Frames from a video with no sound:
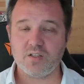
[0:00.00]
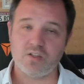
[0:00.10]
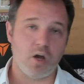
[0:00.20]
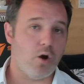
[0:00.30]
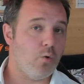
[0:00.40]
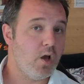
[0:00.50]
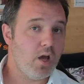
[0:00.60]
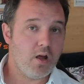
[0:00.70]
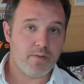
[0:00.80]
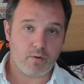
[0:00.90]
So
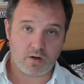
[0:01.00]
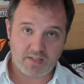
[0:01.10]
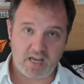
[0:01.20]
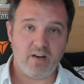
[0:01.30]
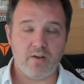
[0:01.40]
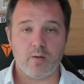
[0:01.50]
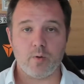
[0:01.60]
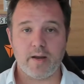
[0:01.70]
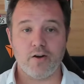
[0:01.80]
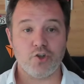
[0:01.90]
there are 10
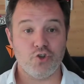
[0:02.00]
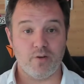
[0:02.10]
available characters.